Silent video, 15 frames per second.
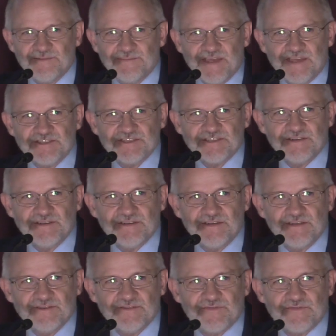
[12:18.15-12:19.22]
imagine
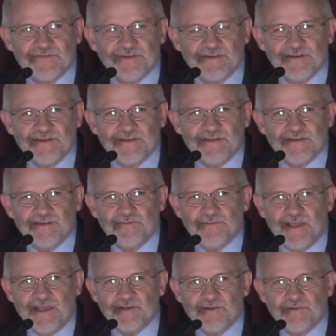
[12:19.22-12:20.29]
if if
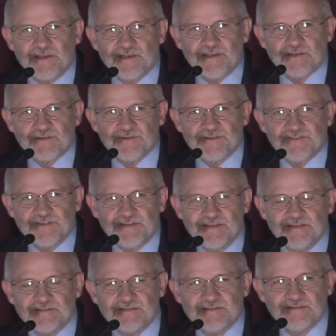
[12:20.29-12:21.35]
we had no
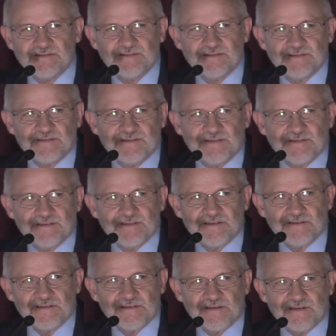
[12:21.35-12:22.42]
electricity.
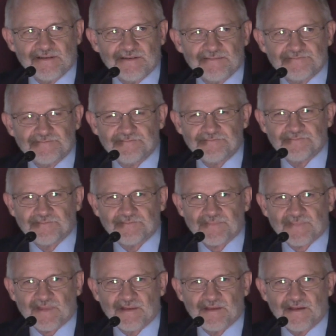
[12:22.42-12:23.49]
Um,
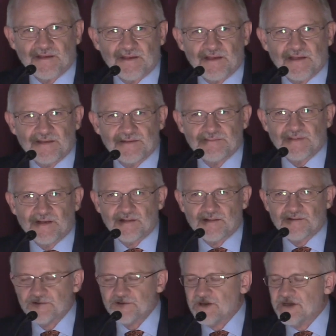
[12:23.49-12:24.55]
I I
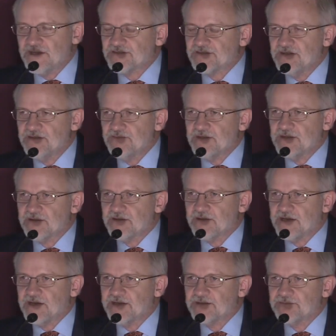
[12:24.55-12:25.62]
learned last evening
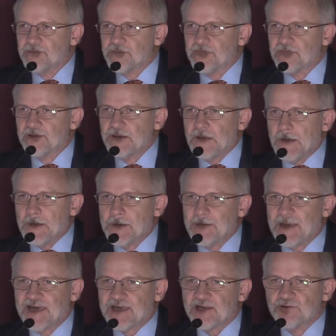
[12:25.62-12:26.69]
that uh,
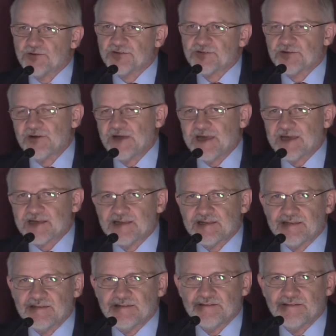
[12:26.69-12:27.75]
hackers are
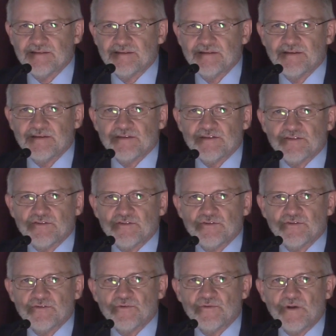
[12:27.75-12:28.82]
hacking in
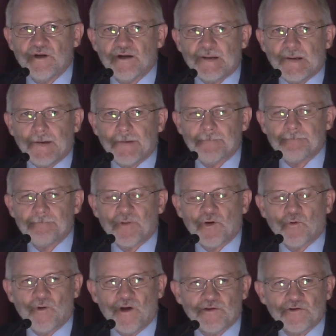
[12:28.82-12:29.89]
to um,
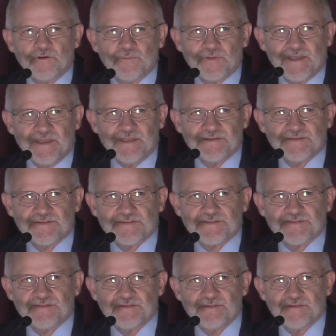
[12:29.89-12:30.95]
water plants